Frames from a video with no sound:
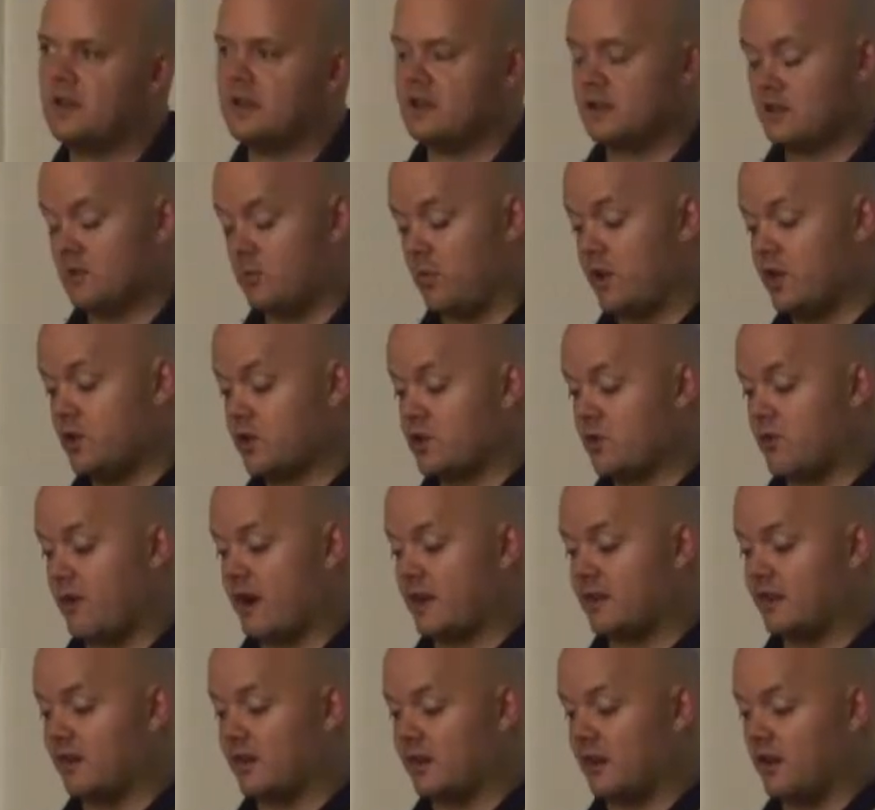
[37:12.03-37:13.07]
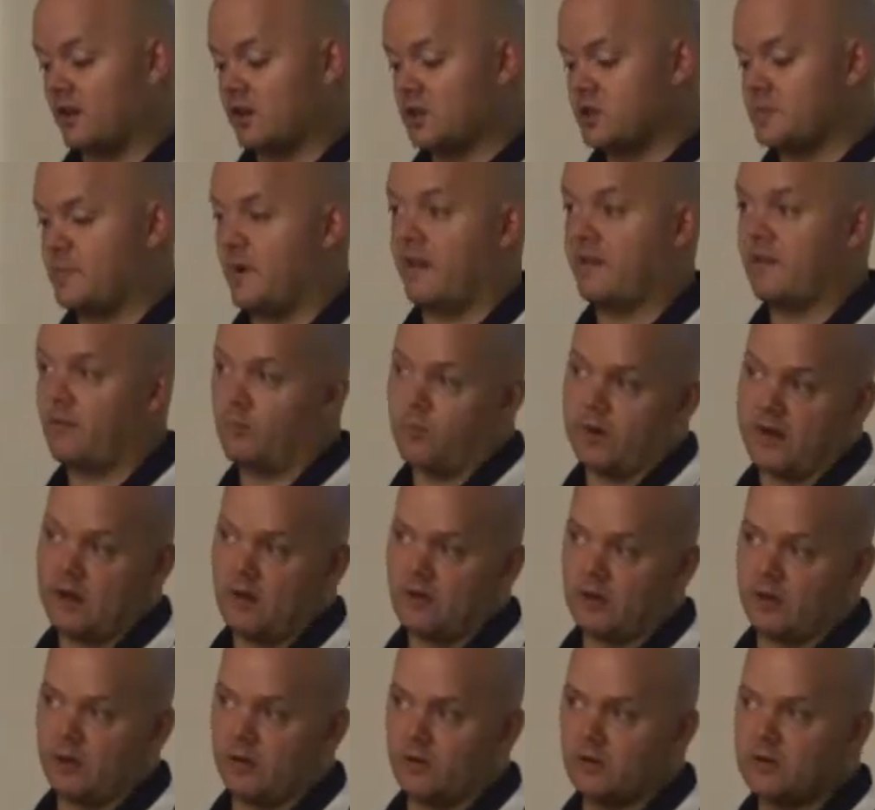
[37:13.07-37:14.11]
So while you're correcting the lunge pattern
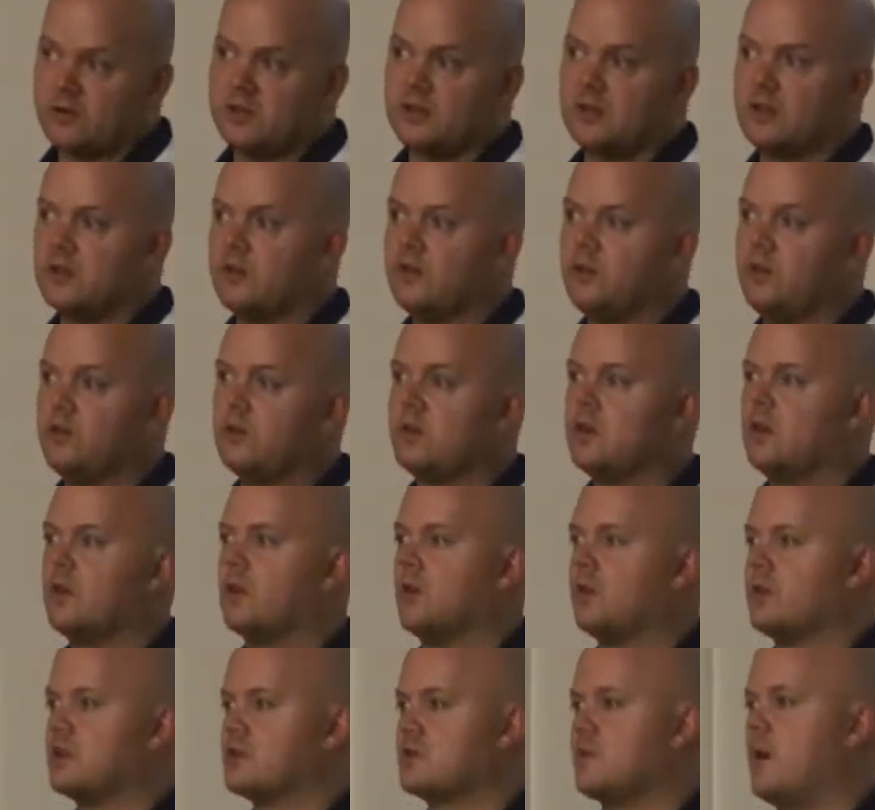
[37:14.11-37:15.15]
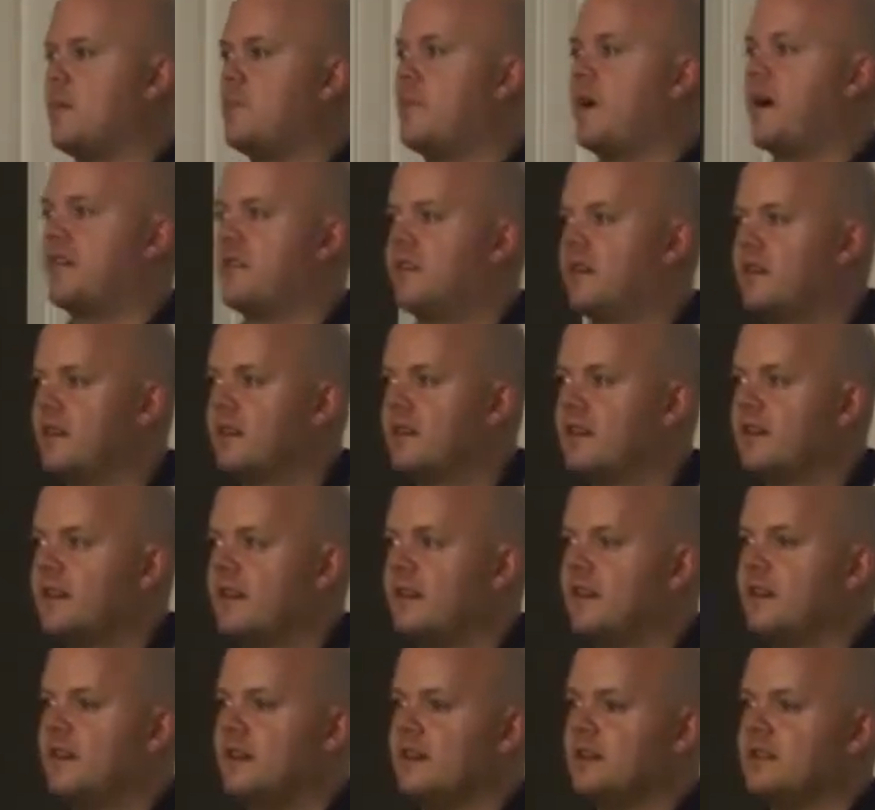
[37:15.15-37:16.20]
without load, you can load the squat pattern.
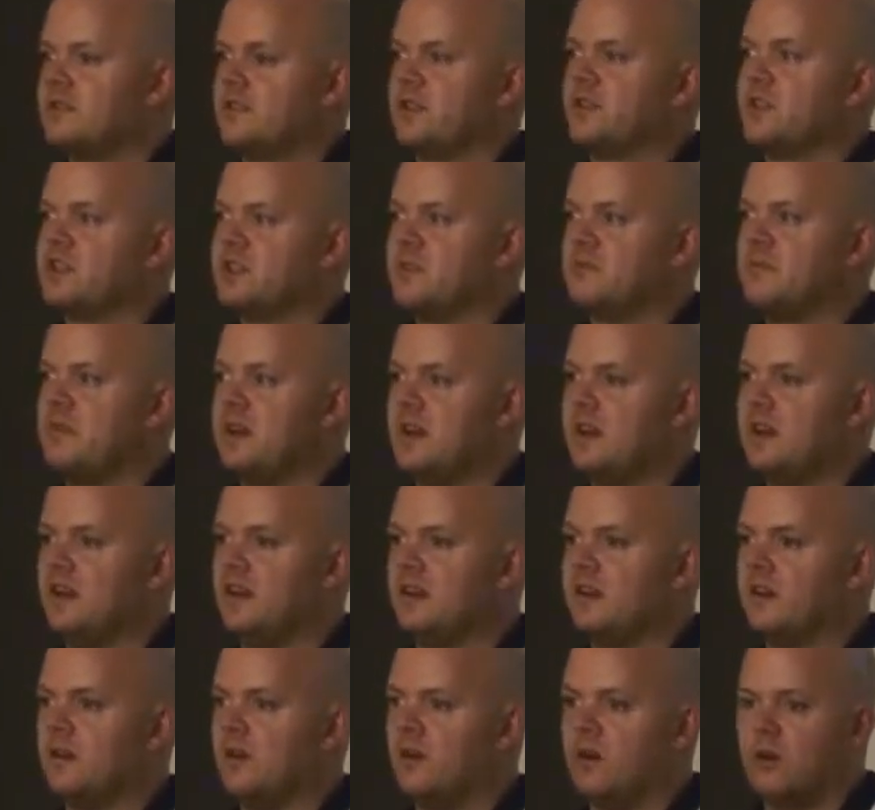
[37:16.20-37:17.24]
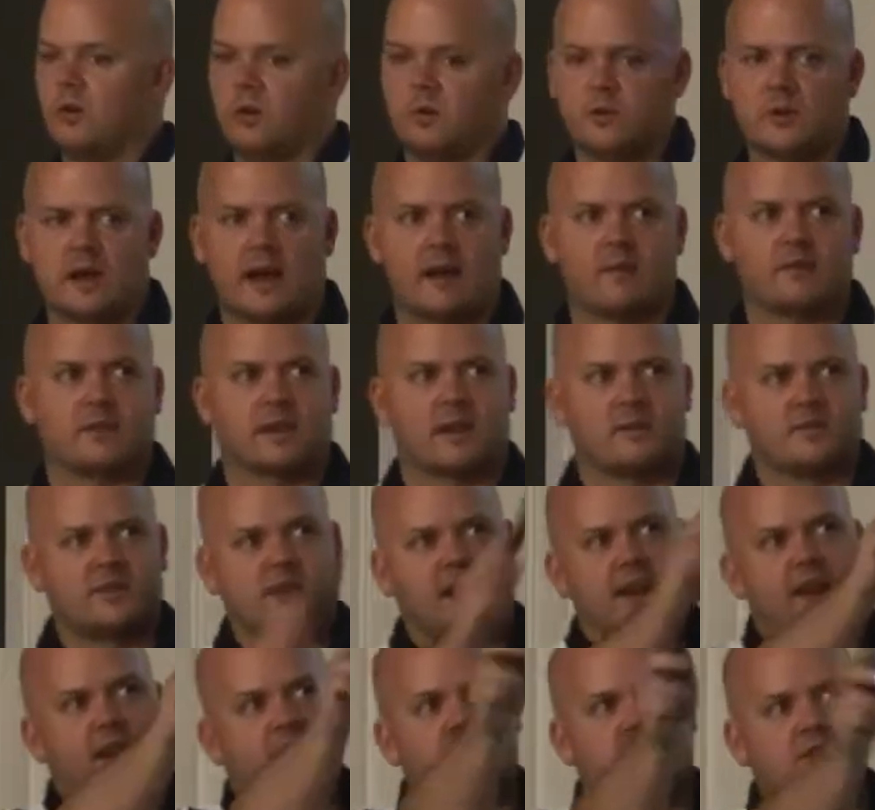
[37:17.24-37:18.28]
So it doesn't mean, oh, you have to have
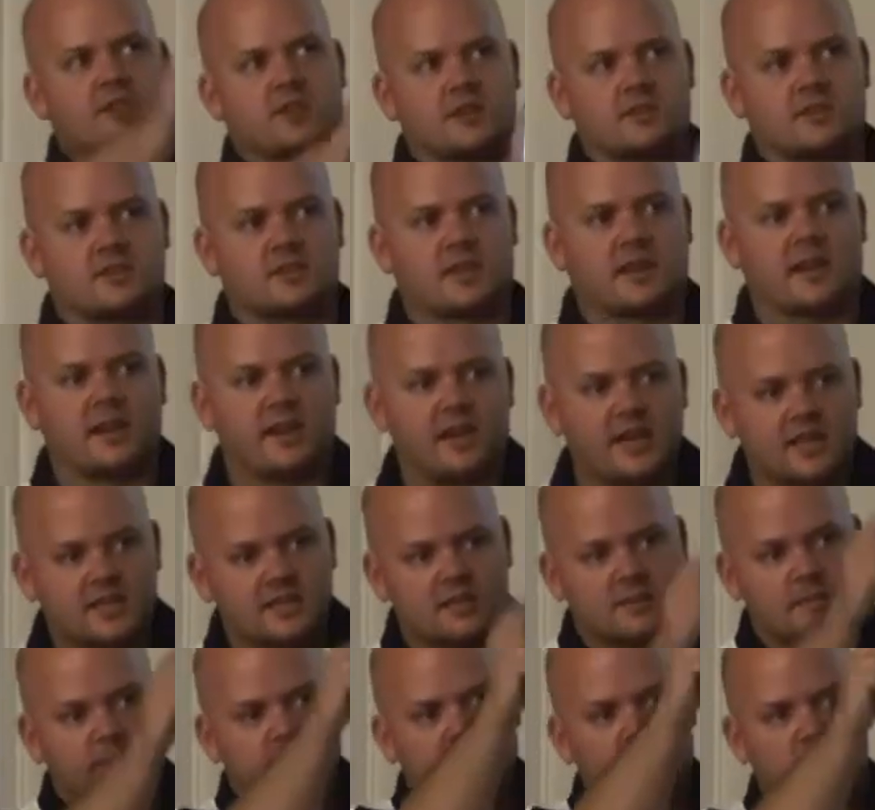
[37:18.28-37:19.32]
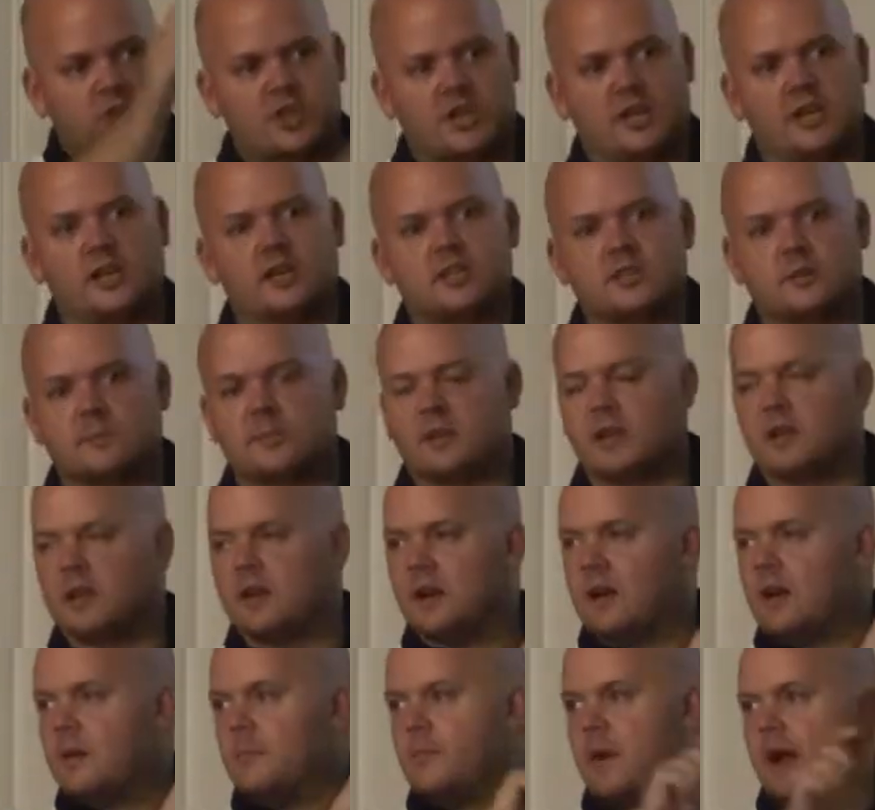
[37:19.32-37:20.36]
ten exercises and he needs to be, or she needs to be,
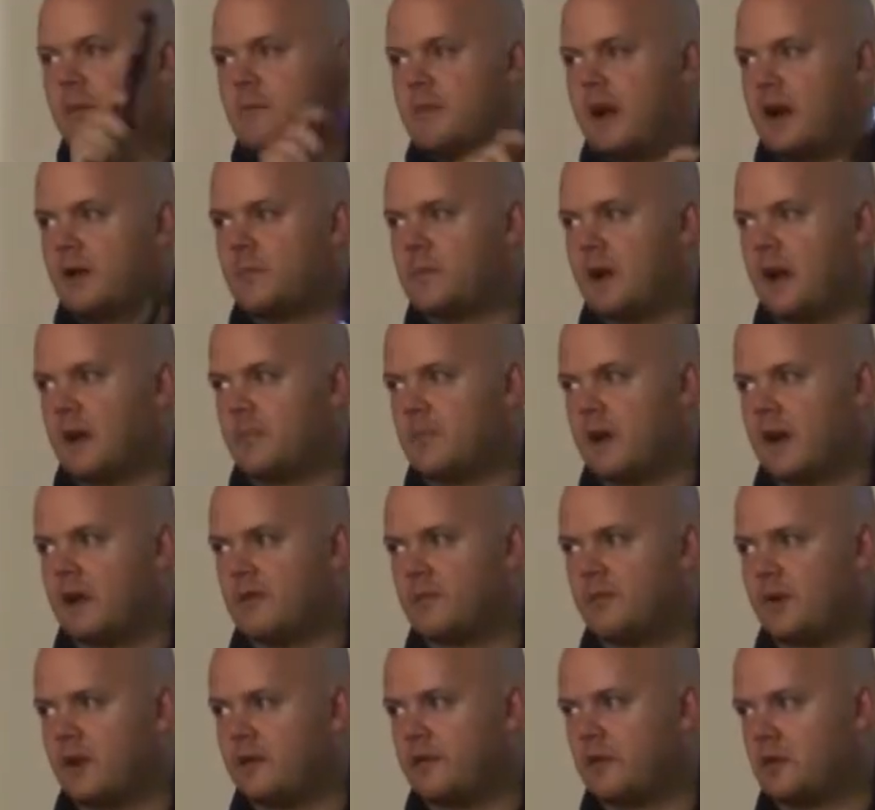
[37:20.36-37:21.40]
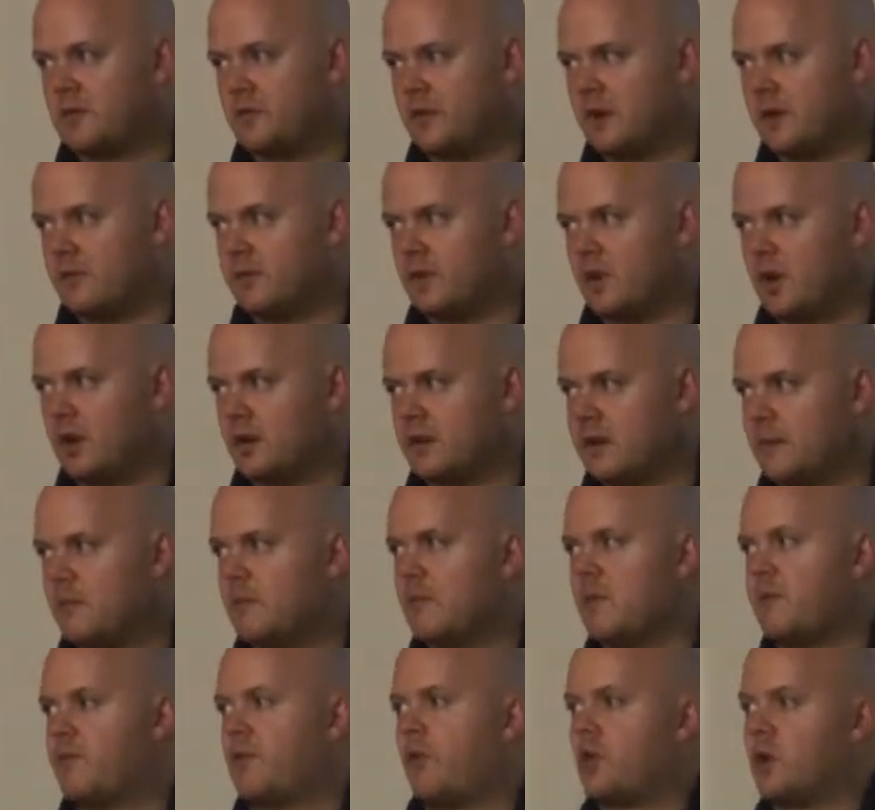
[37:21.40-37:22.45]
bang, bang, bang, bang, five out of five and all of them
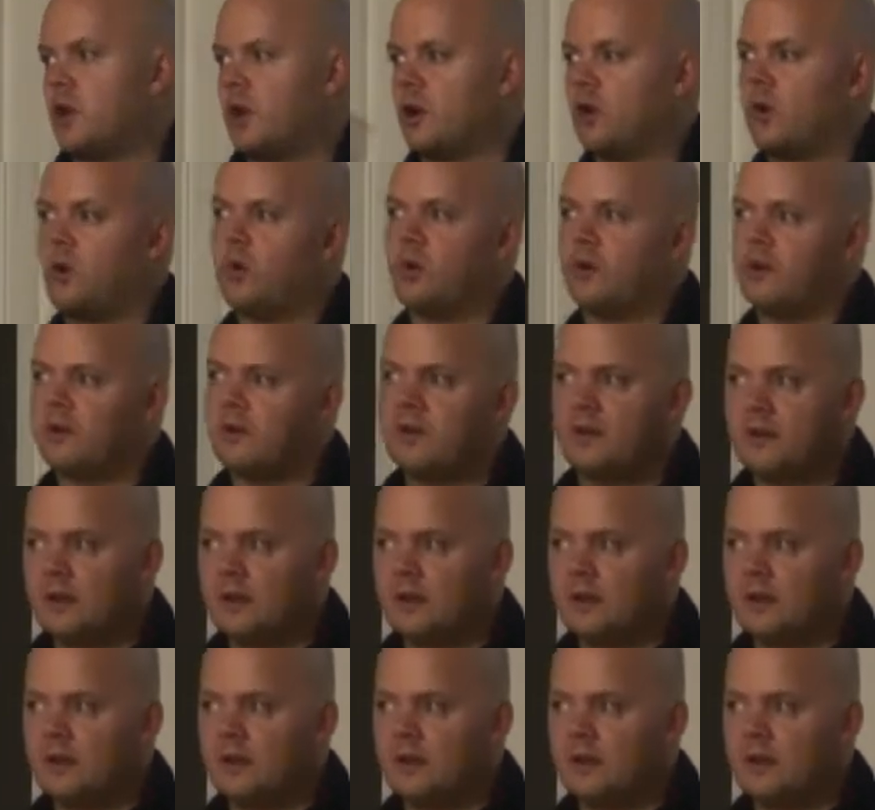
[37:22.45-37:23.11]
before you load.